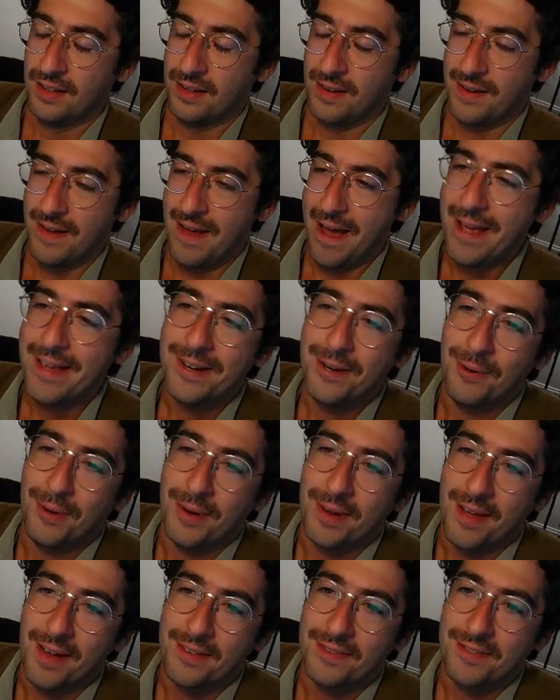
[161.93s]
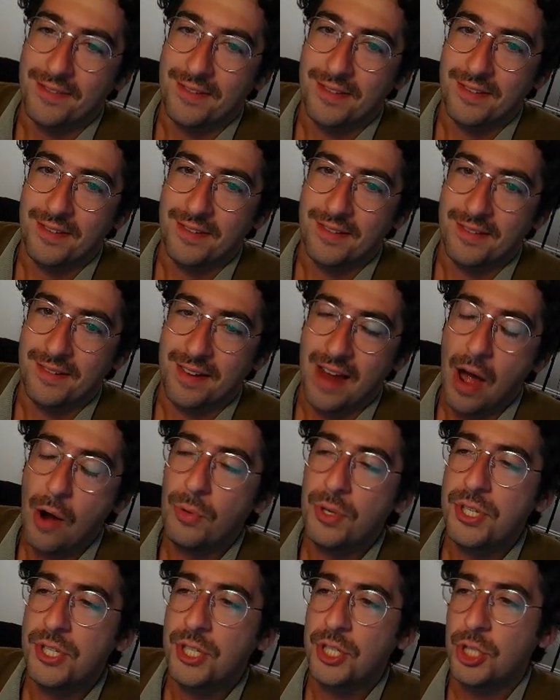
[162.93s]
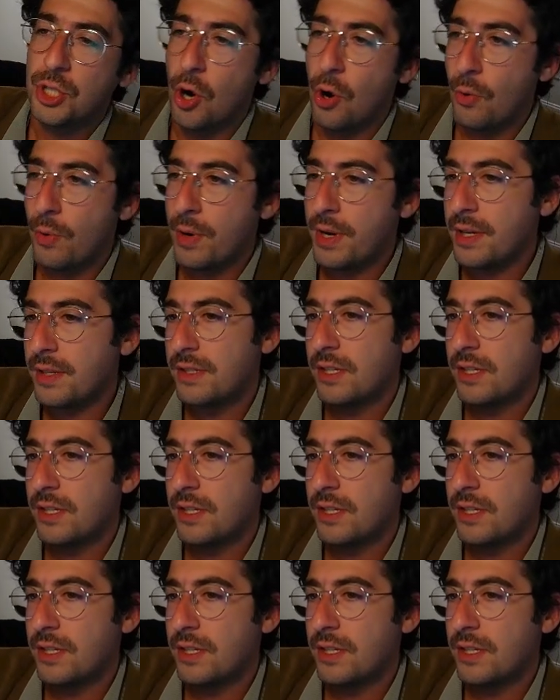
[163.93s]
you doing, guys? I was going to